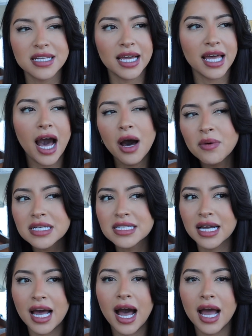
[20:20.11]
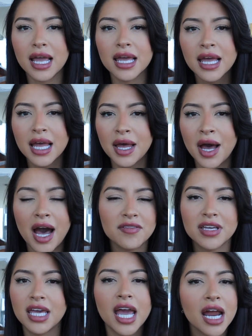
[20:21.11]
Like, how is the guy
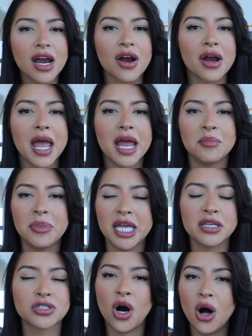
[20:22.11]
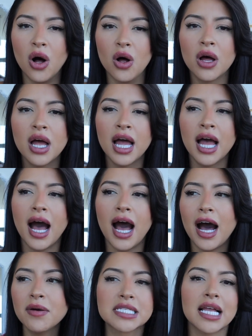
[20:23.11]
having hair and being tall,
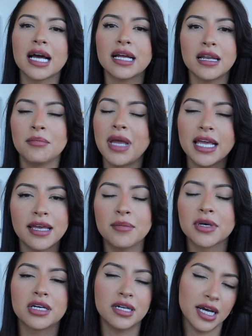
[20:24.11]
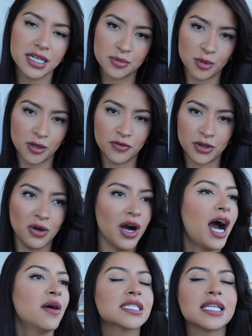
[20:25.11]
how is that gonna make him a good husband for you?
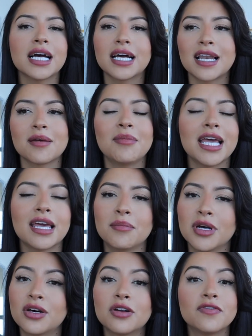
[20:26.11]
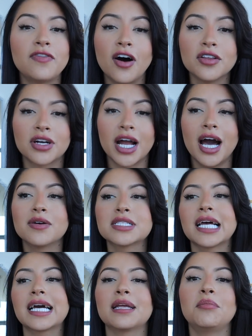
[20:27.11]
How is that gonna make him a good father? How is
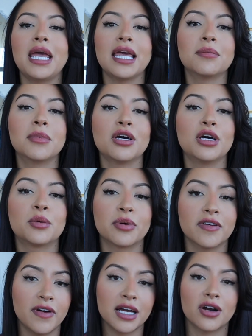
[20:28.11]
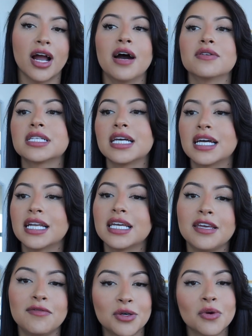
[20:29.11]
that gonna make him a good provider? How is he gonna
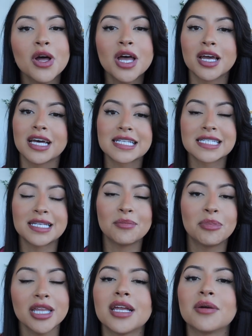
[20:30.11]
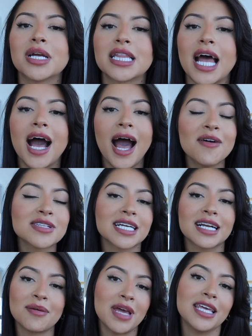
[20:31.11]
give you good stability with that? How is he
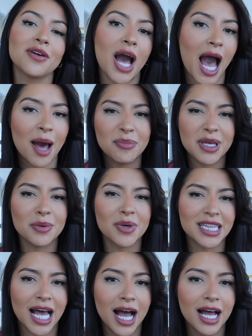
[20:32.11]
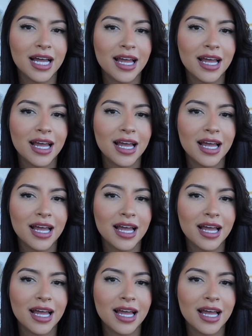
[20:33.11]
gonna make you happy with that?